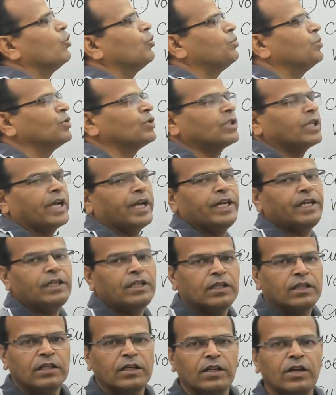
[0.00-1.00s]
side,
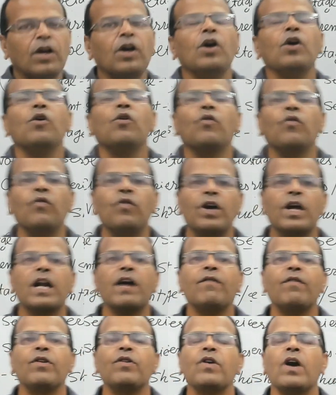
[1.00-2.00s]
wherever you
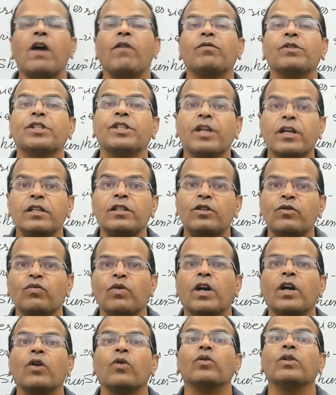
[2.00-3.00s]
have shunt word
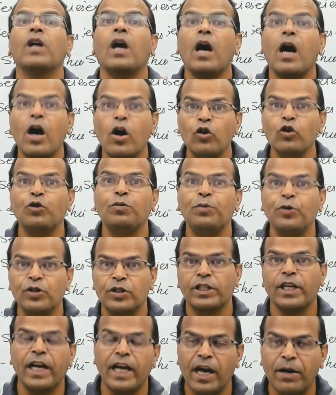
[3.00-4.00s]
on the output side,
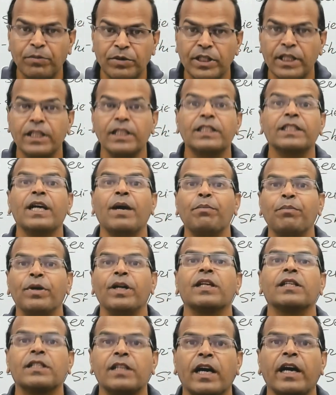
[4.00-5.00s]
I am saying sampler
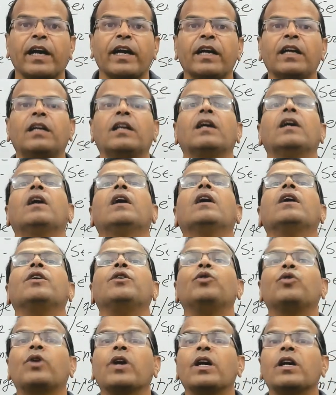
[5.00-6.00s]
side, you
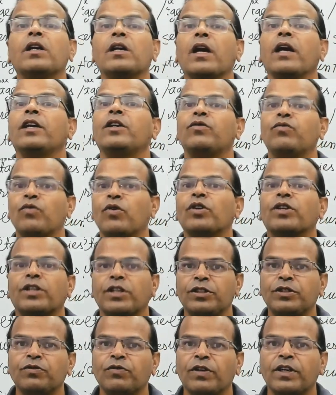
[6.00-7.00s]
can write voltage
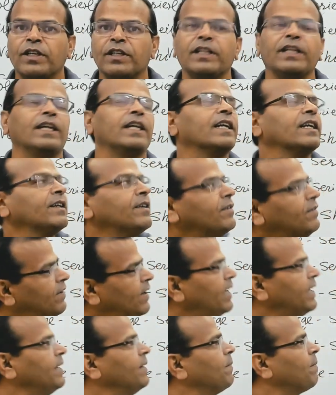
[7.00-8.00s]
word there. Fine.
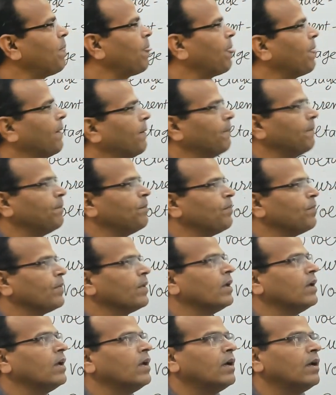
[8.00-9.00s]

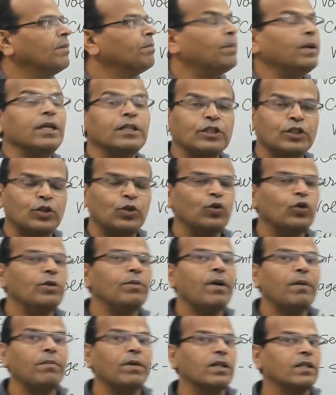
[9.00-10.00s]
Please do remember
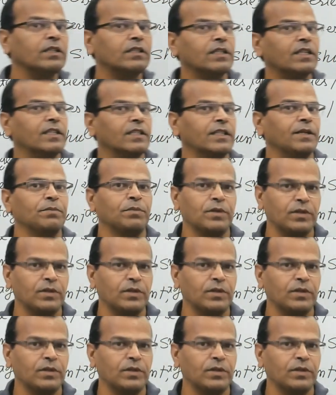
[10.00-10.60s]
this concept,